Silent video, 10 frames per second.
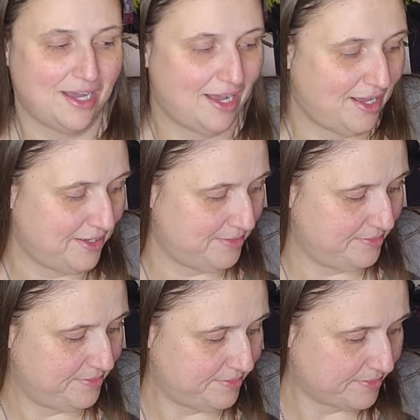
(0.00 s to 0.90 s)

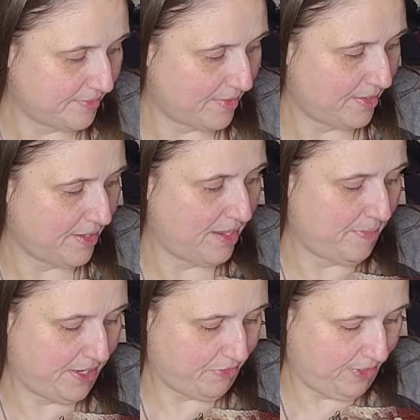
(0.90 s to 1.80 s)
um,
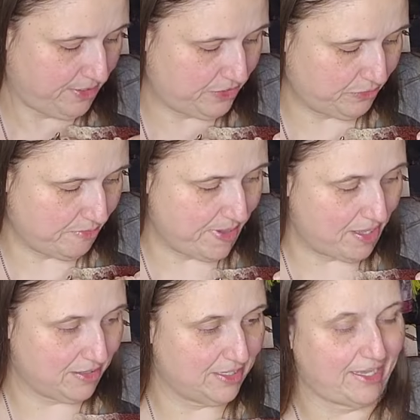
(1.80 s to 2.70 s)
am I going to
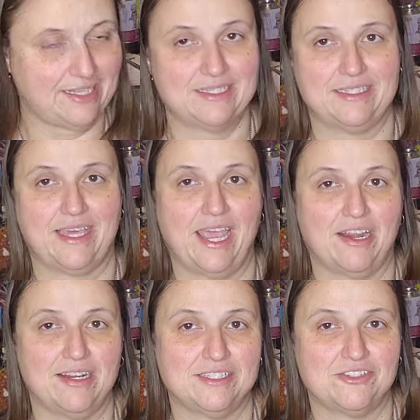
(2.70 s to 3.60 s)
rebel against the
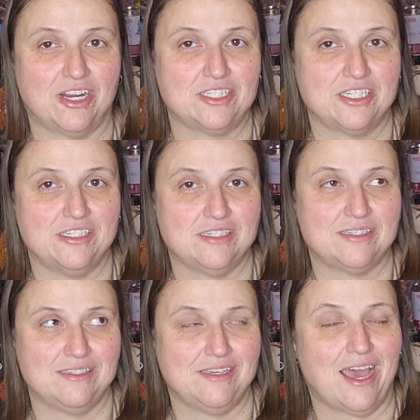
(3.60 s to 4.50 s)
care
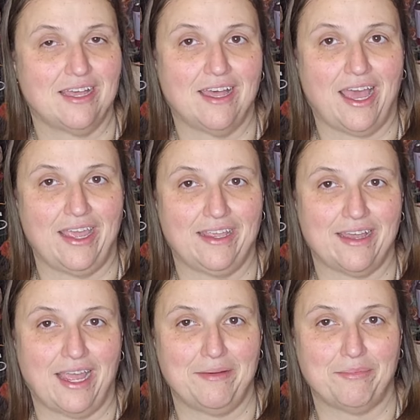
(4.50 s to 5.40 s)
instructions? Yeah, I,
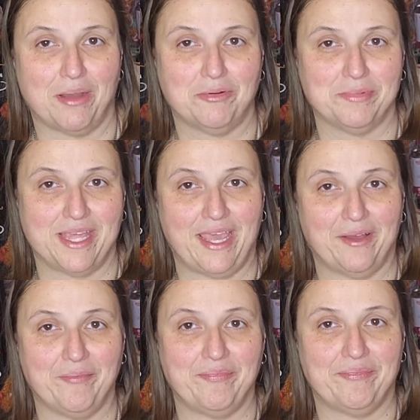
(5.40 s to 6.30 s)
I probably
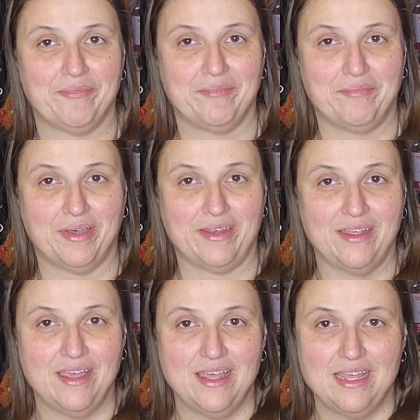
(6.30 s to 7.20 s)
am. But
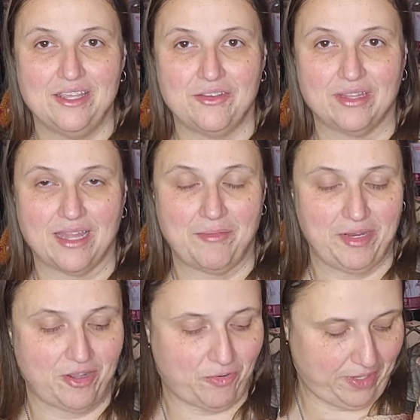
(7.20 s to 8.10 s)
you can let
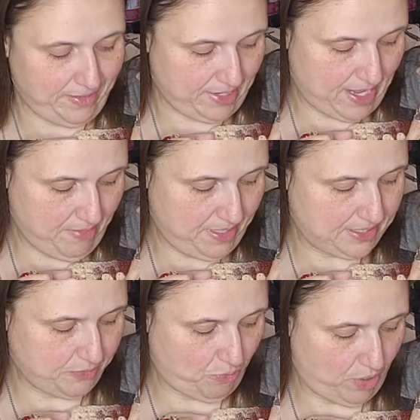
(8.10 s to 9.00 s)
me know in the
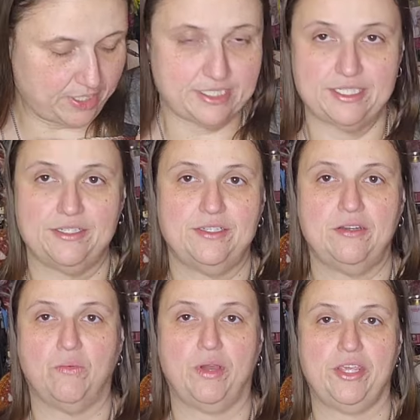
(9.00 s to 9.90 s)
comments what
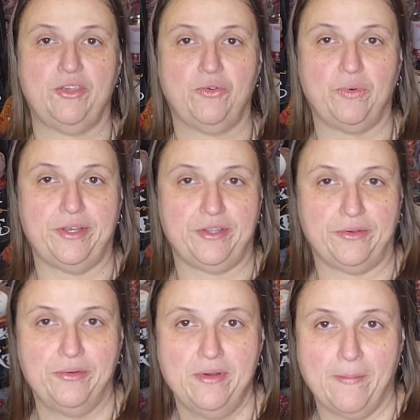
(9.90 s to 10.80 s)
what you would
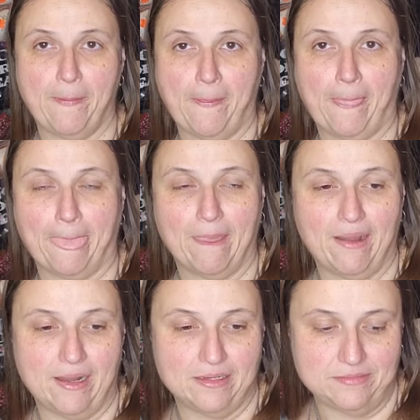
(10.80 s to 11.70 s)
do,
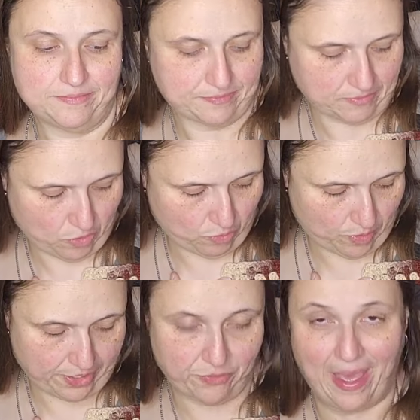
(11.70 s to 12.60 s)
um, or
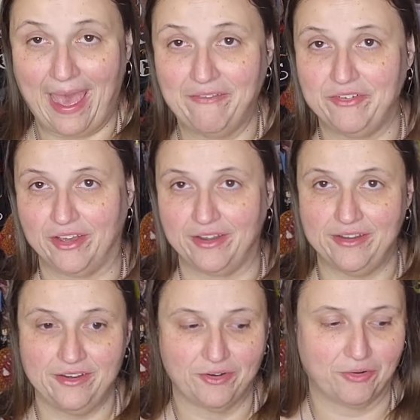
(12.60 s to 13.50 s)
what you have
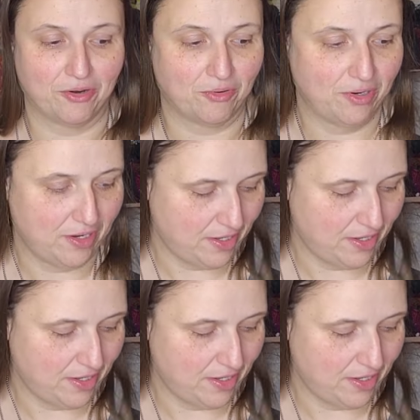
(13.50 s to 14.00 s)
done, or